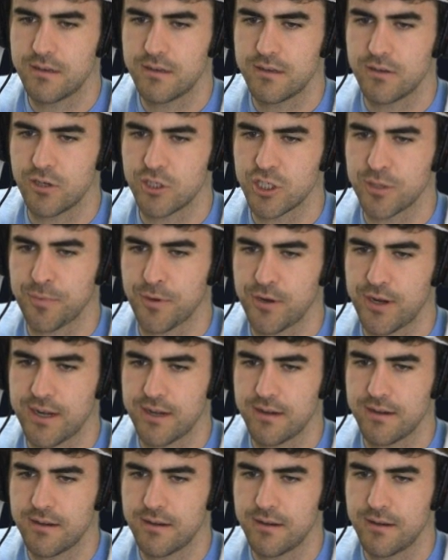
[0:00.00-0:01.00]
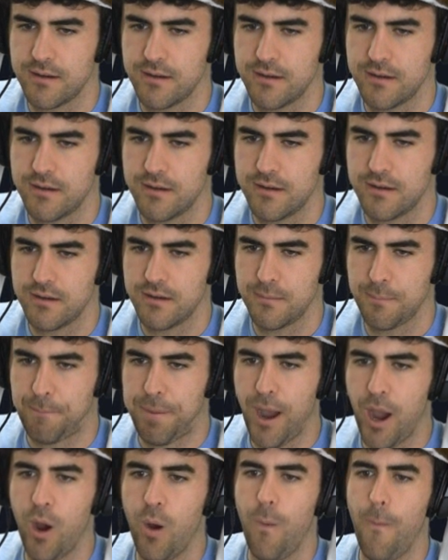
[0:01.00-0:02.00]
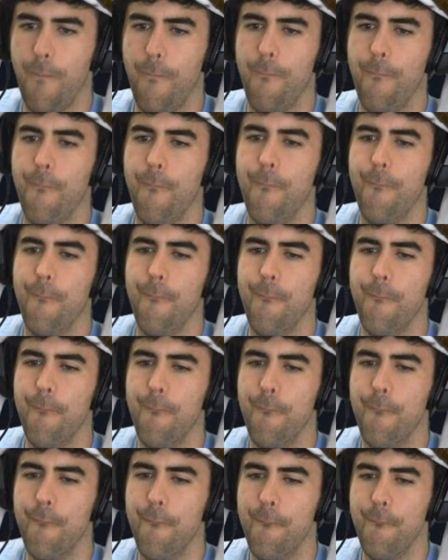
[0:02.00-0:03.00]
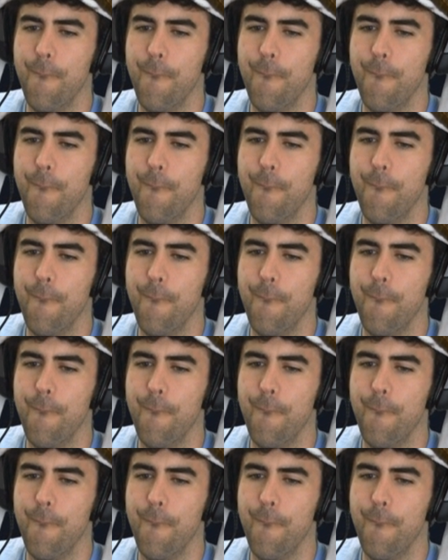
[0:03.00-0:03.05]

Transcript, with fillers: Don't jump on it. Pooh!